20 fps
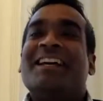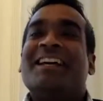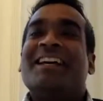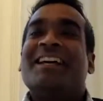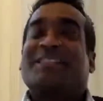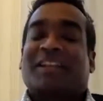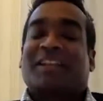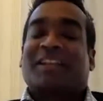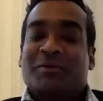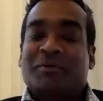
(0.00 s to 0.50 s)

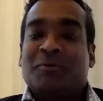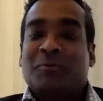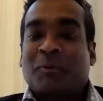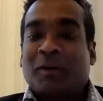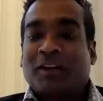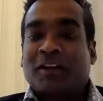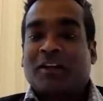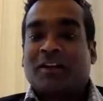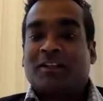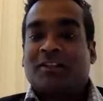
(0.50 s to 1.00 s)
So
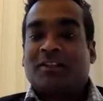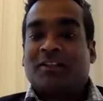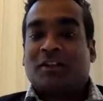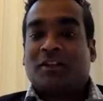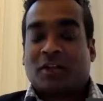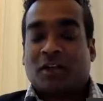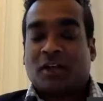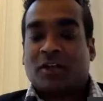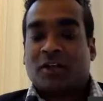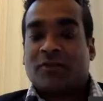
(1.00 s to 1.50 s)
when I
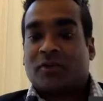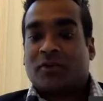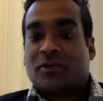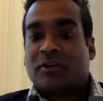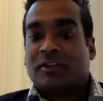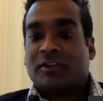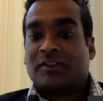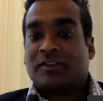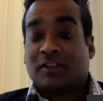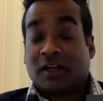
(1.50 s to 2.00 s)
took over
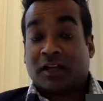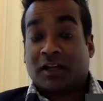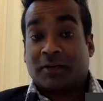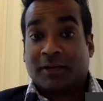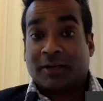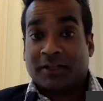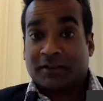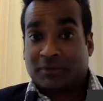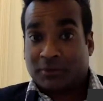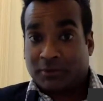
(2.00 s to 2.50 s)
as
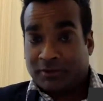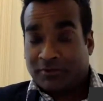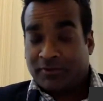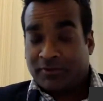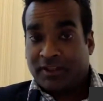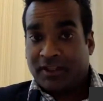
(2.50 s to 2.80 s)
director of